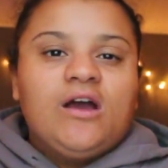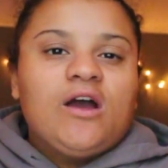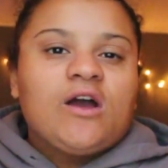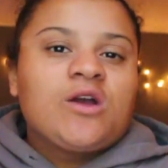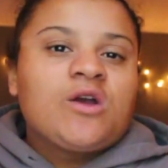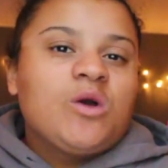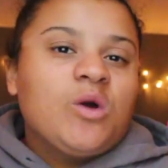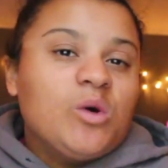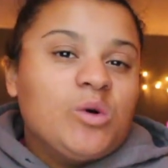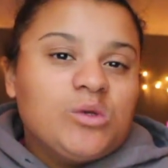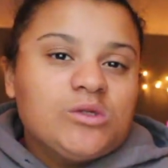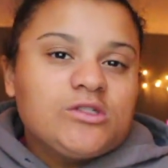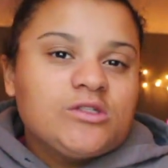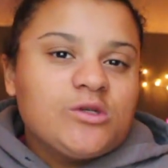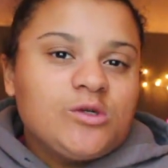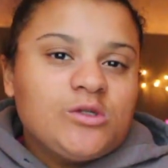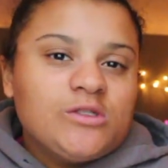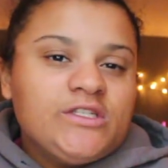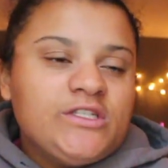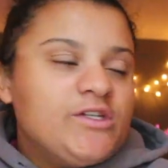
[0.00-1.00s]
a gold
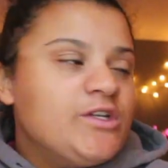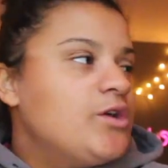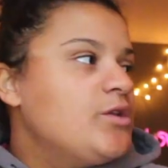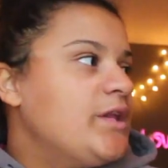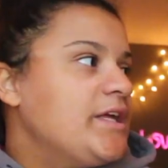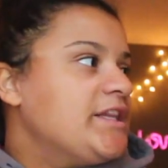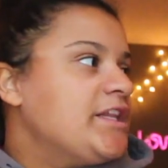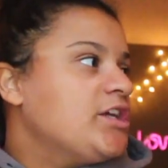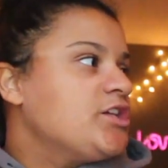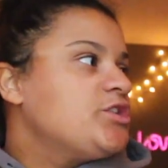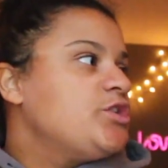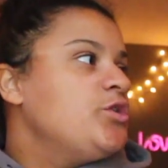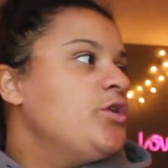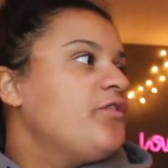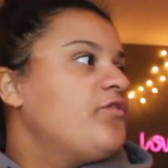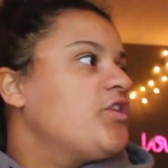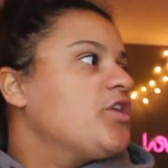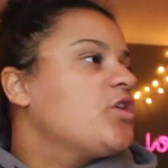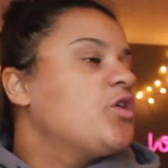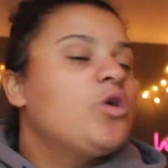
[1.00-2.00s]
gold, you know? Like, there are two
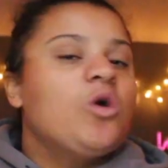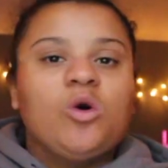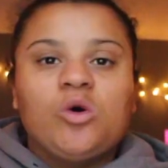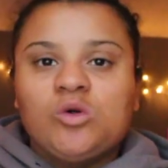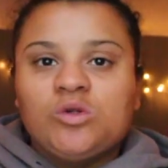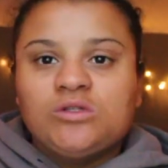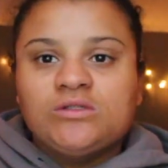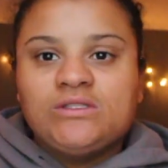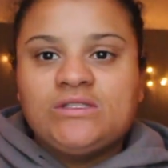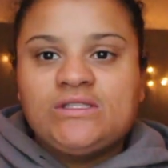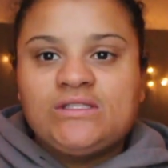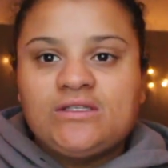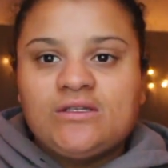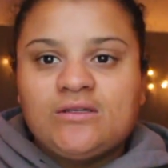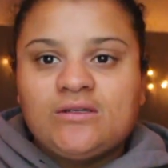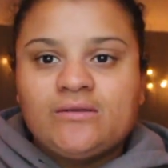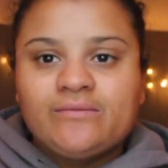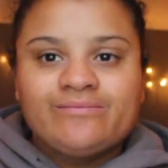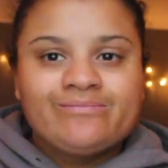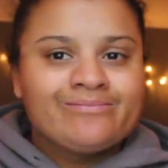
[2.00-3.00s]
different golds.
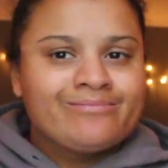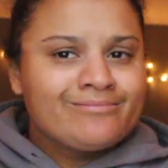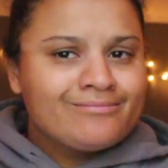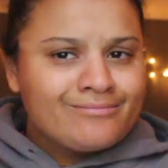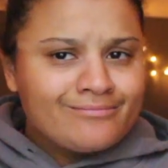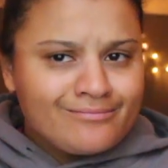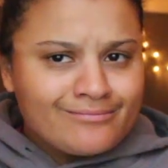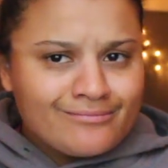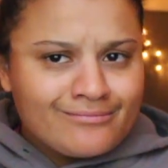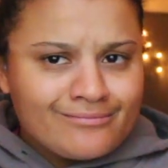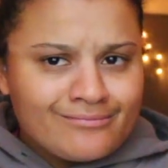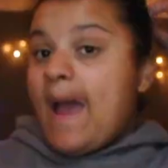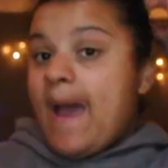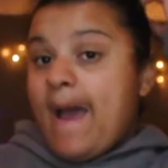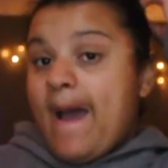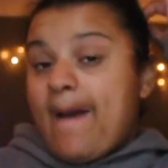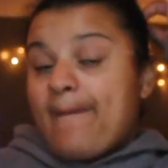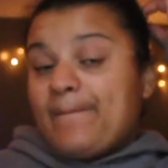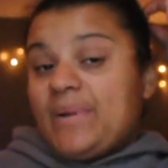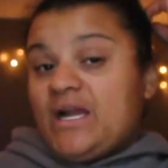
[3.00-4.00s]

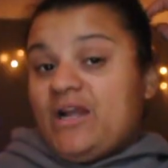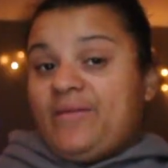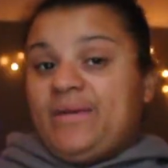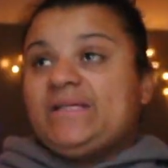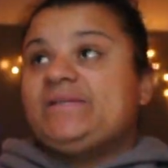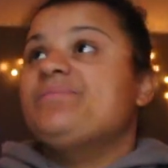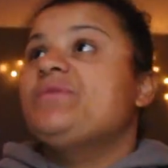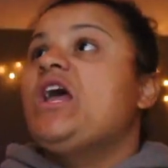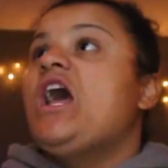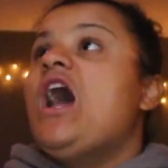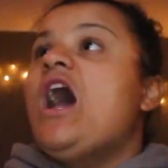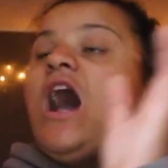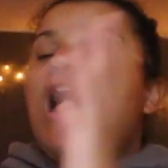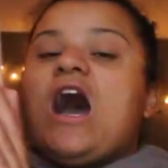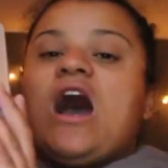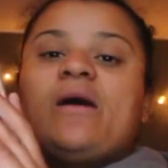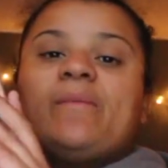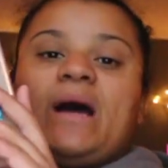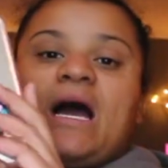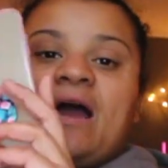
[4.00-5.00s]
But anyways,
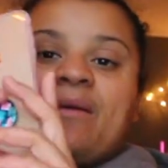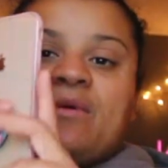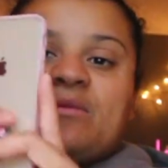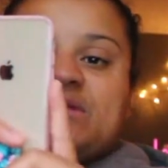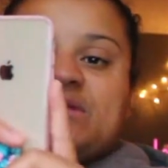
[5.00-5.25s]
um, I'm